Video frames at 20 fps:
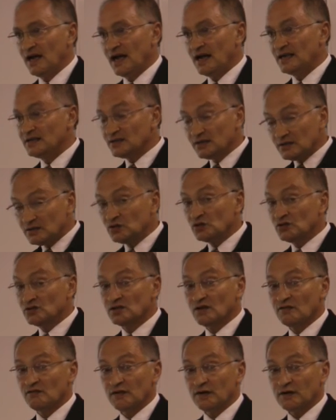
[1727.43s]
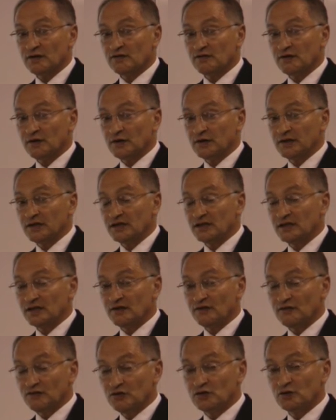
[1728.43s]
and using very,
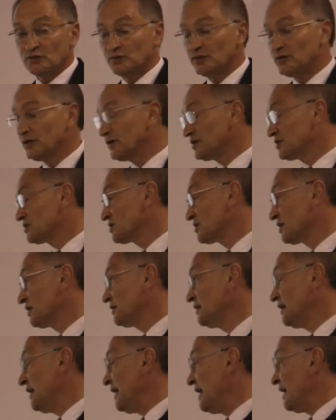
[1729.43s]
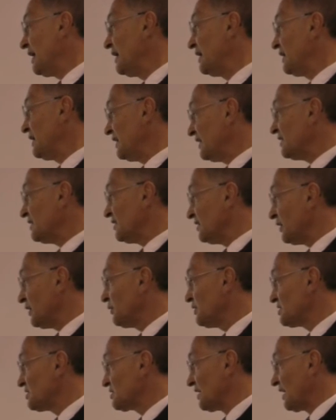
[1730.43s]
very few words. So
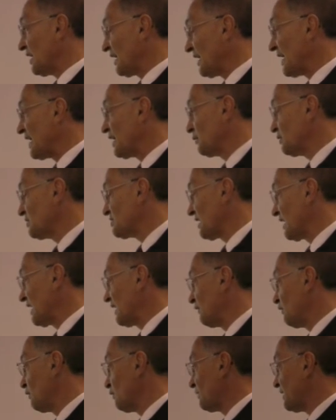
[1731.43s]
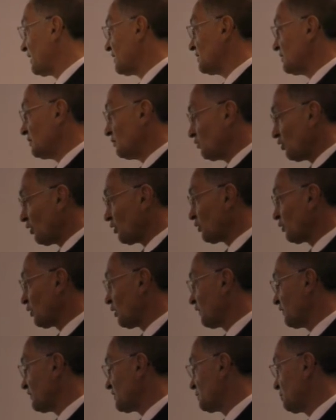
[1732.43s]
there is a language level that not
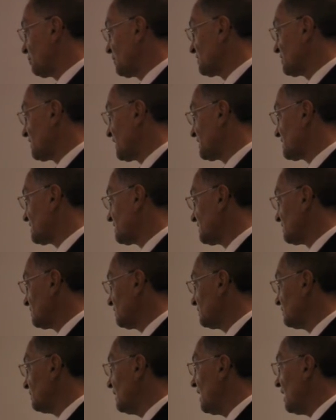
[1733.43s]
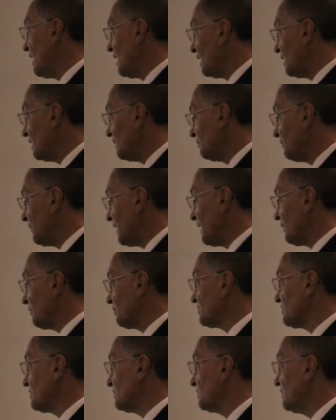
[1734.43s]
all of us possess to be
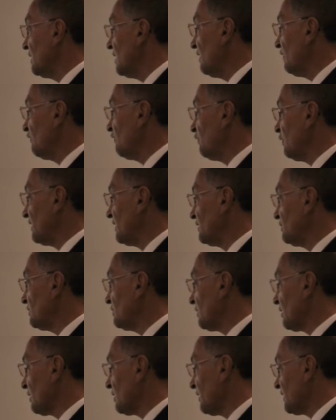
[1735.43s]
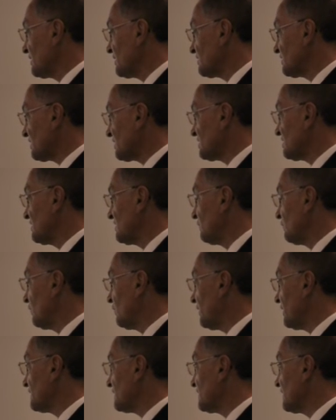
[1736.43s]
able to fully utilise succinct
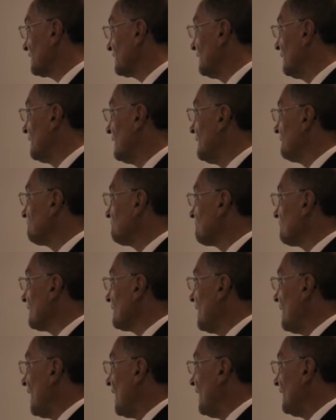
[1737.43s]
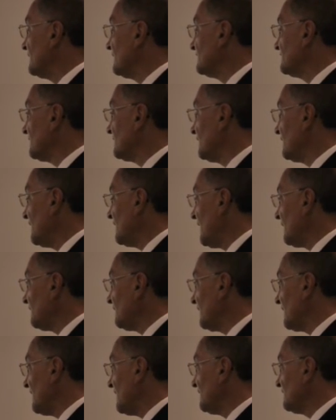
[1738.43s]
writing. And
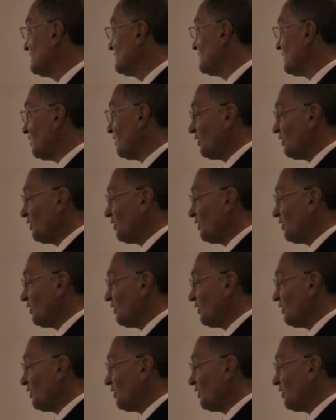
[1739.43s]
at the end